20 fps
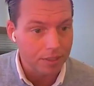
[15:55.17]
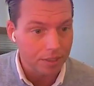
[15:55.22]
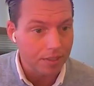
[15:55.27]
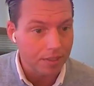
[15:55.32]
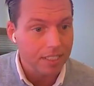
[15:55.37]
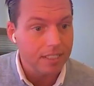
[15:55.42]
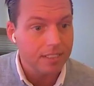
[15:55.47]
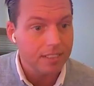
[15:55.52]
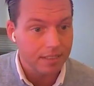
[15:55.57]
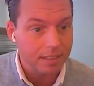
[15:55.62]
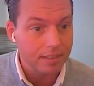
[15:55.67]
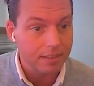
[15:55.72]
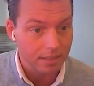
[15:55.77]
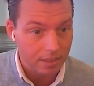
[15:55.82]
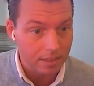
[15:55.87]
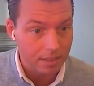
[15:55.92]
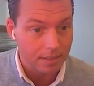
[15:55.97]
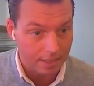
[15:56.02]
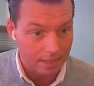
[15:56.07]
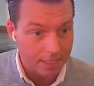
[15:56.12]
So this
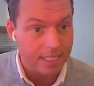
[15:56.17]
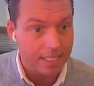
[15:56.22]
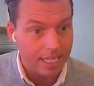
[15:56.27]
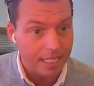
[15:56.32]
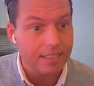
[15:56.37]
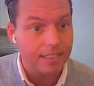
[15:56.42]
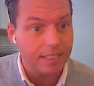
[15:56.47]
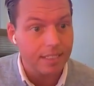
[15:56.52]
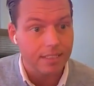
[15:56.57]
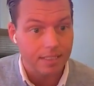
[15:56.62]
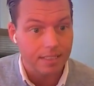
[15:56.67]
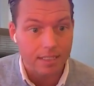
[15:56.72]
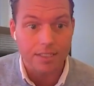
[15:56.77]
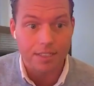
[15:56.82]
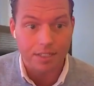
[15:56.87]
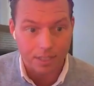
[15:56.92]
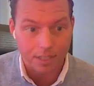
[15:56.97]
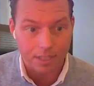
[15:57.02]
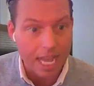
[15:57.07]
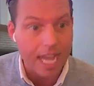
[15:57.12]
next season is
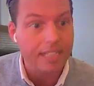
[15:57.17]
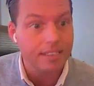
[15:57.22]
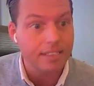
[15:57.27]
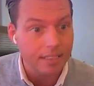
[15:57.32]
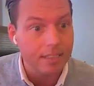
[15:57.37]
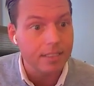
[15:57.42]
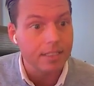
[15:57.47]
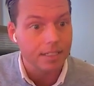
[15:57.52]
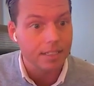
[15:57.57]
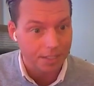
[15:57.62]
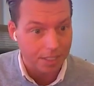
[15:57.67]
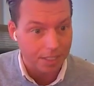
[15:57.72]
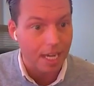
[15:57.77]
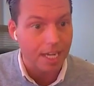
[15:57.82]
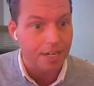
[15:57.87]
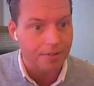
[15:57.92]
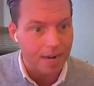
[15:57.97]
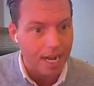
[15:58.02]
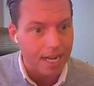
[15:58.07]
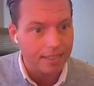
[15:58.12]
their last season under
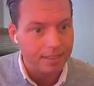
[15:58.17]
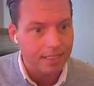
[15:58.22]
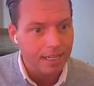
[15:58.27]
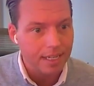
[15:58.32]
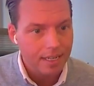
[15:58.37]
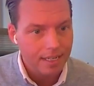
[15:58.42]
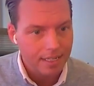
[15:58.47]
contract.